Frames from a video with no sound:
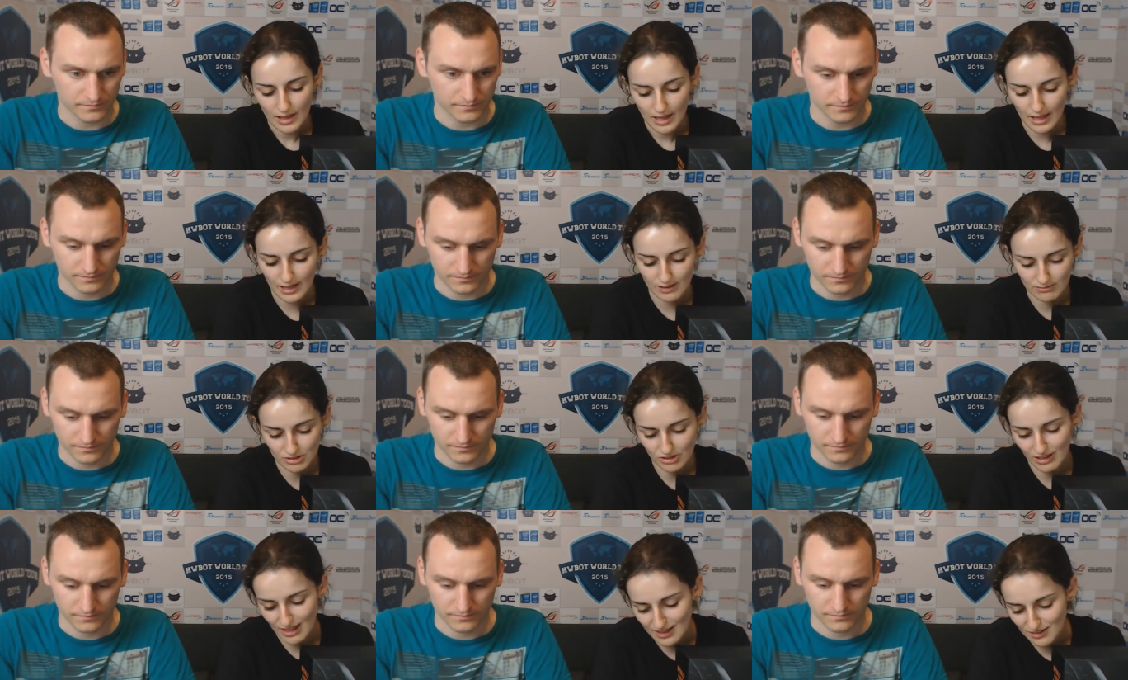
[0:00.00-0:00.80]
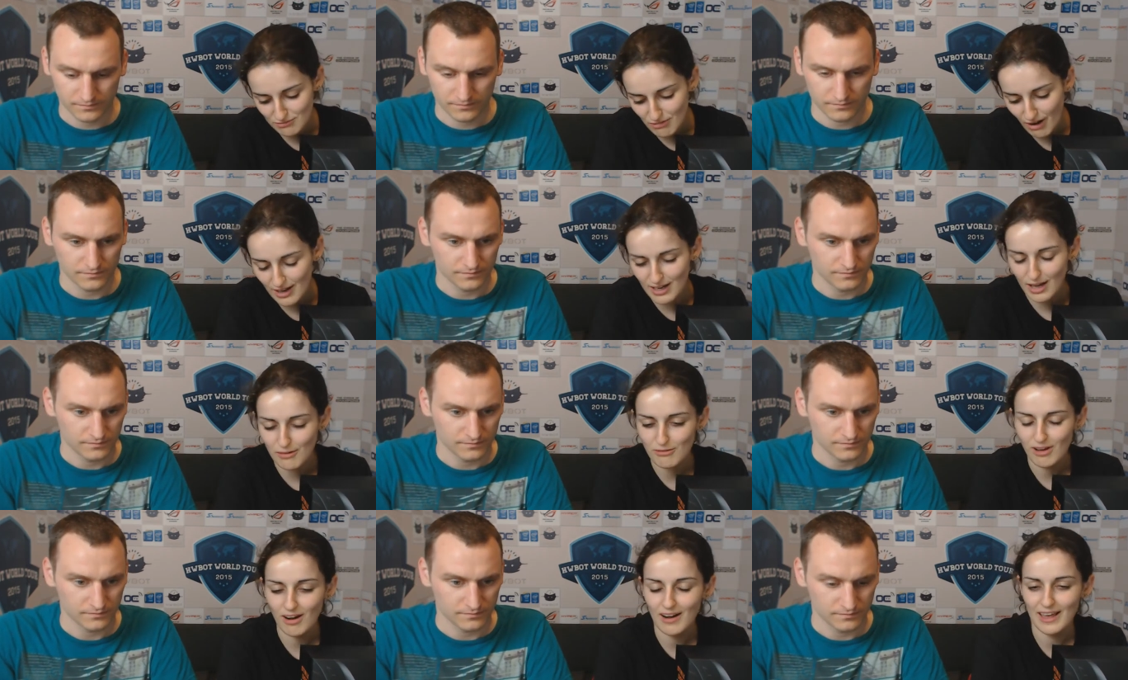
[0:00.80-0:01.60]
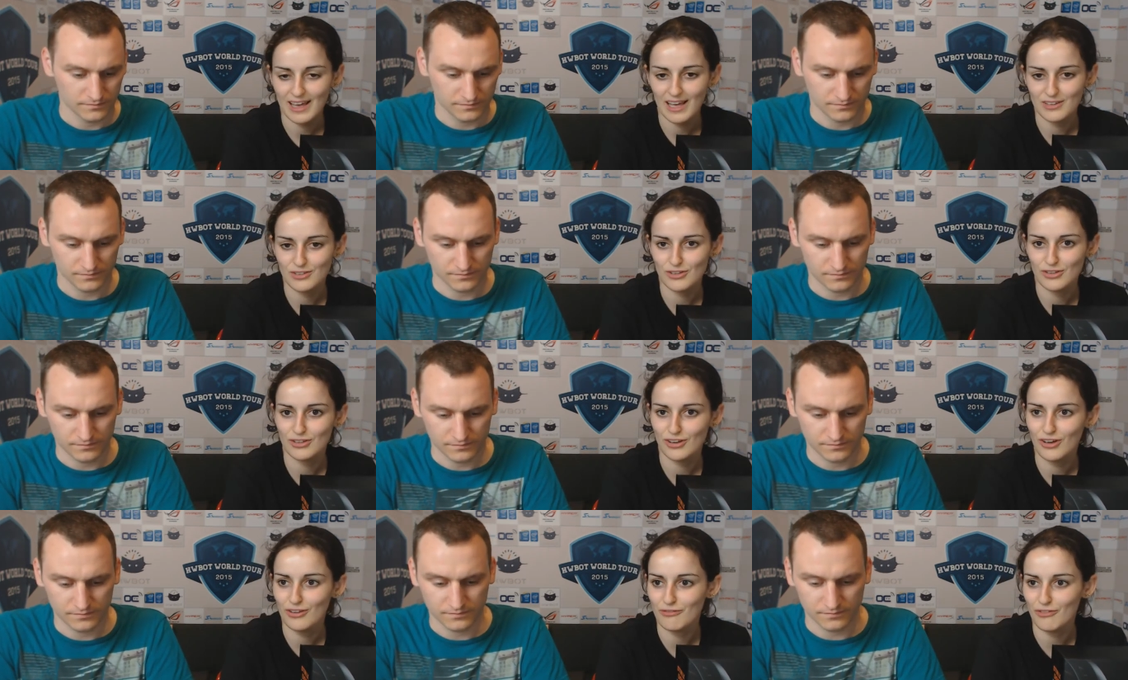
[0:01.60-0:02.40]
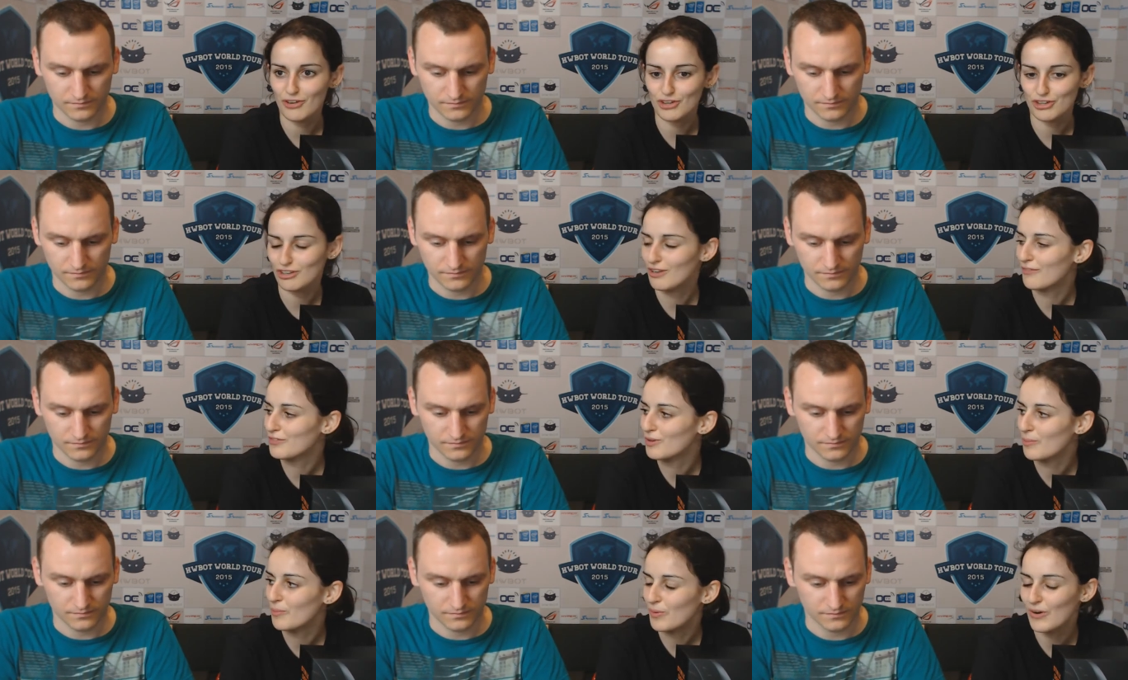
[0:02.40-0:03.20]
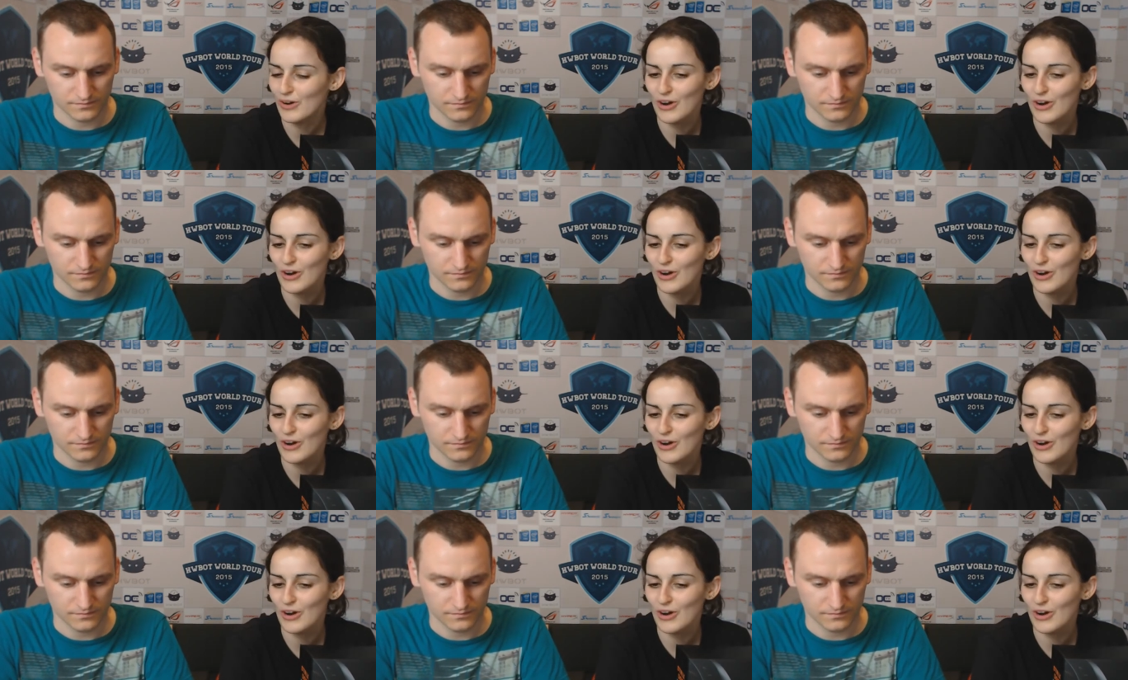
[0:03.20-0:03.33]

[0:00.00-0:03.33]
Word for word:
Speaker 1: And so yeah, right now we are like at the second version of the power